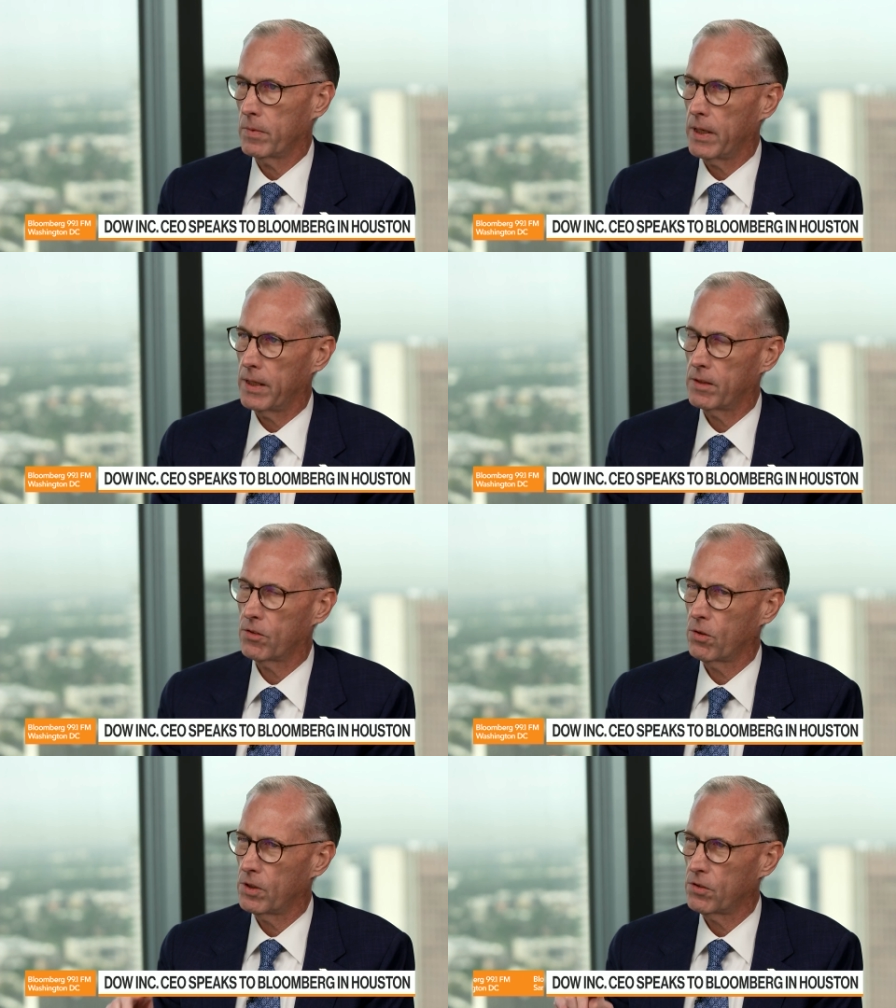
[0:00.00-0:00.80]
And
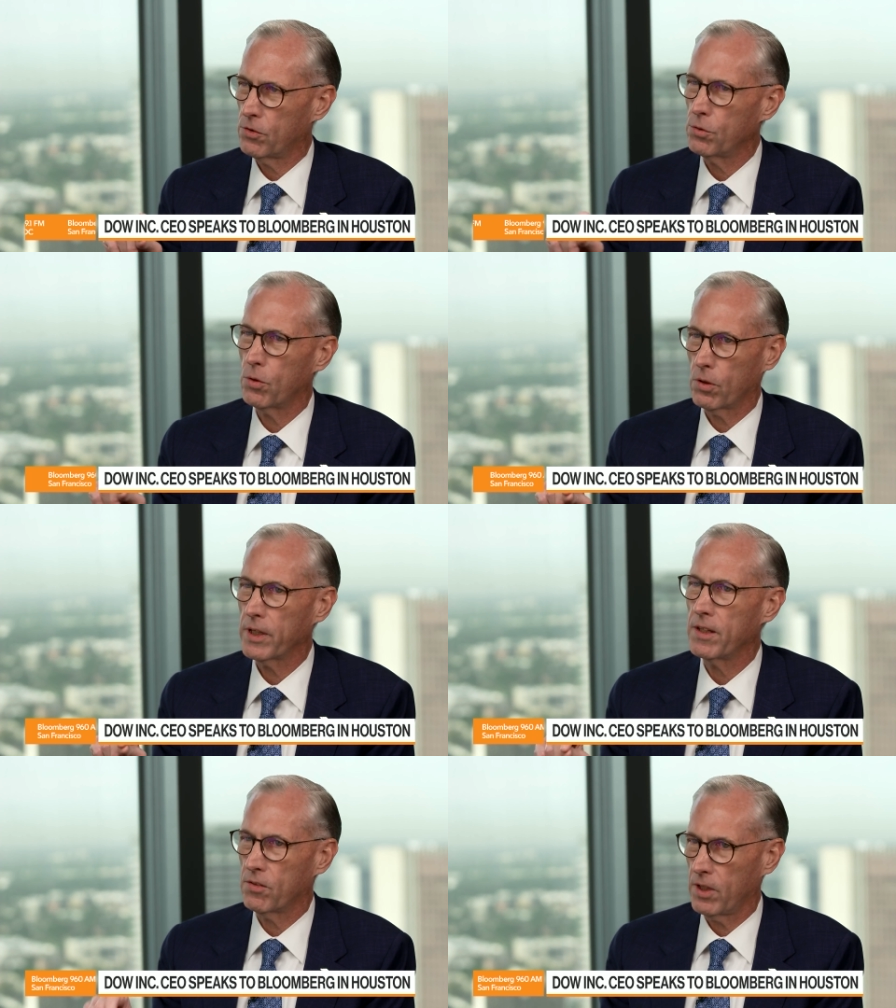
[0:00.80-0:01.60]
so it's too
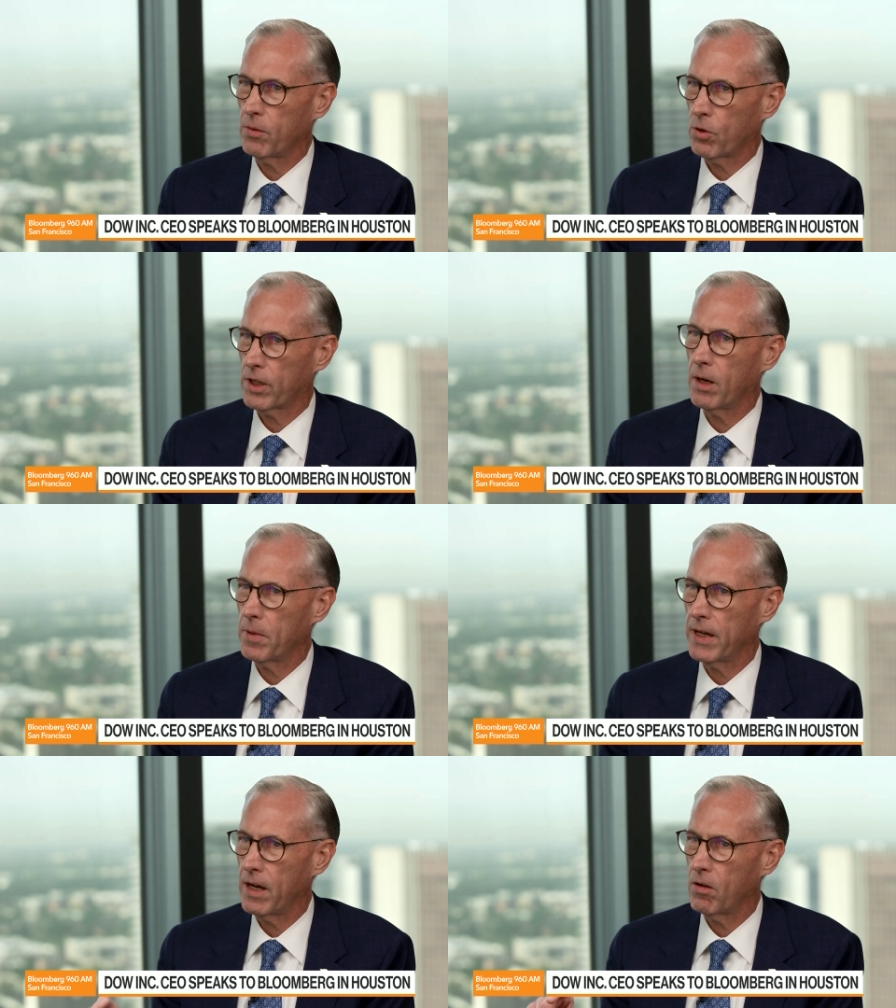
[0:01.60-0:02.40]
early to say we're
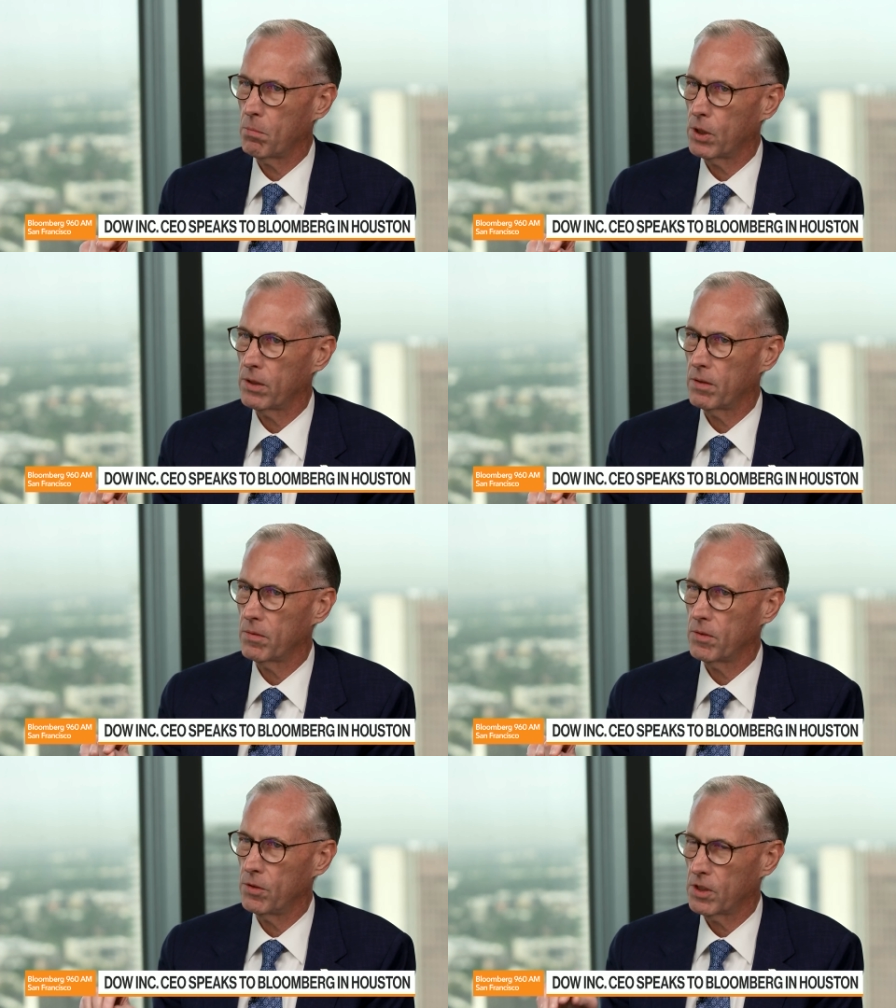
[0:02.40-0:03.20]
coming out, but
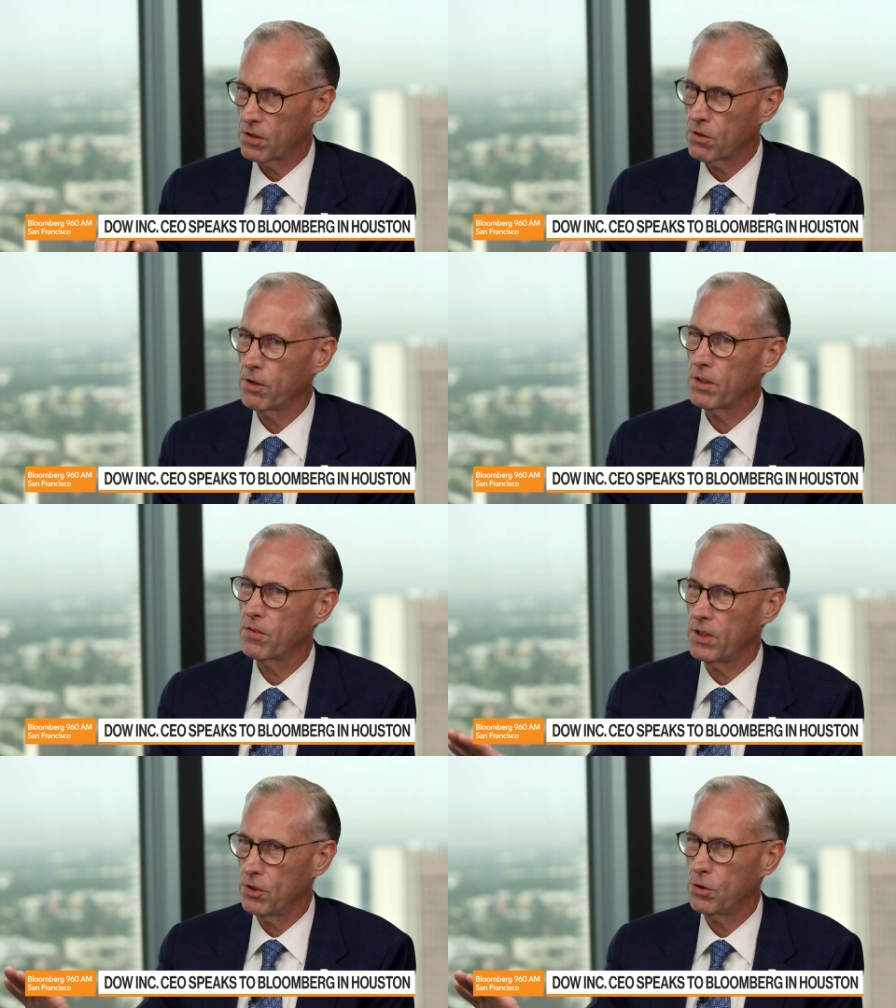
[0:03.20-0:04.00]
you can start to
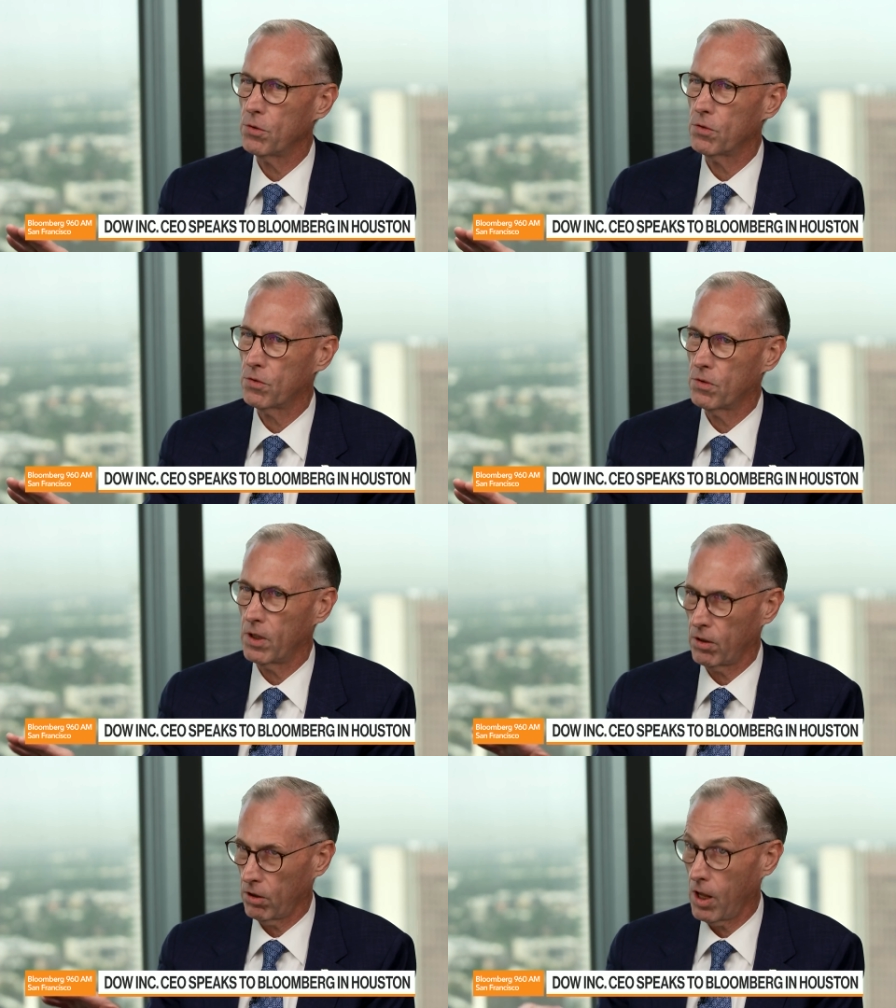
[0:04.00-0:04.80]
see shoots
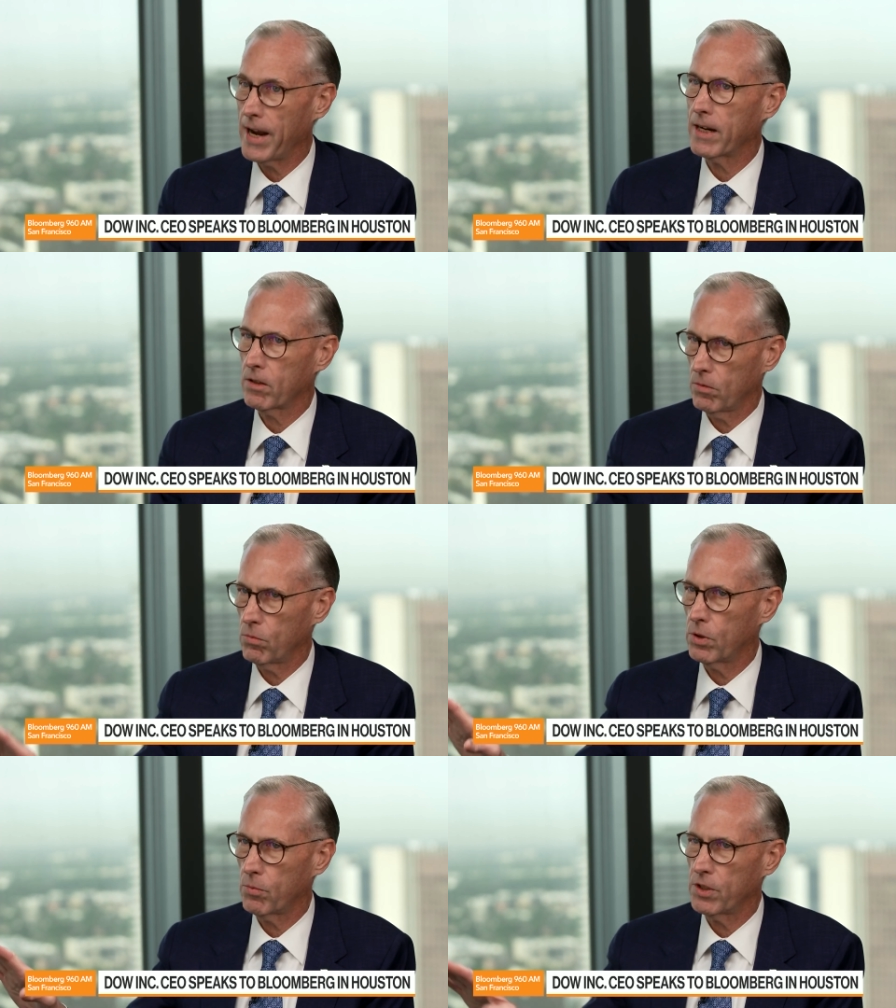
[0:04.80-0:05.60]
that are like
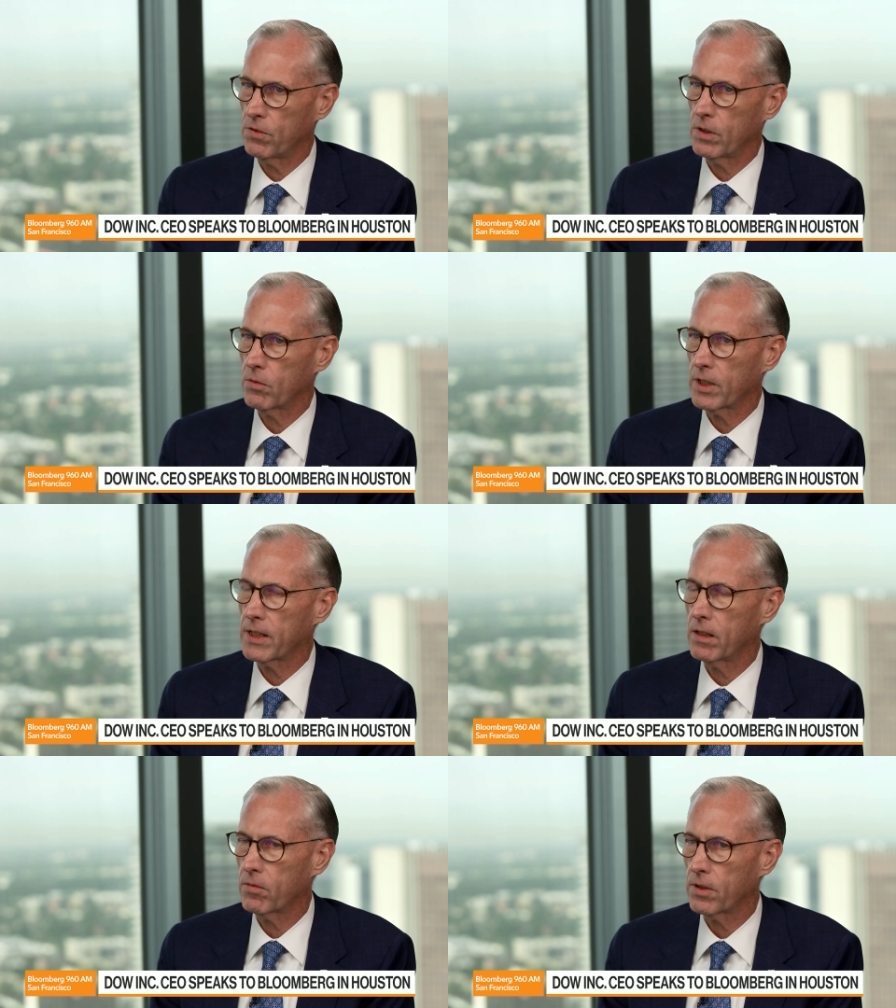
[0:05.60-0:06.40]
when we see a
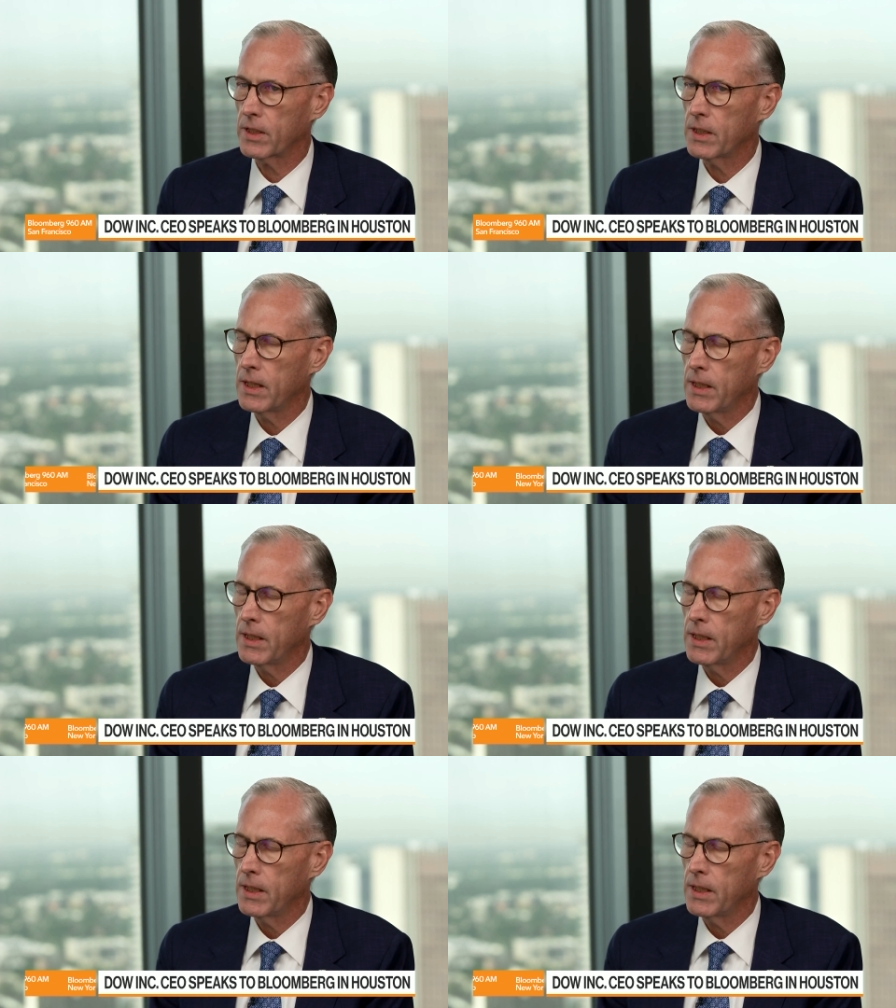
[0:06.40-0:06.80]
recovery.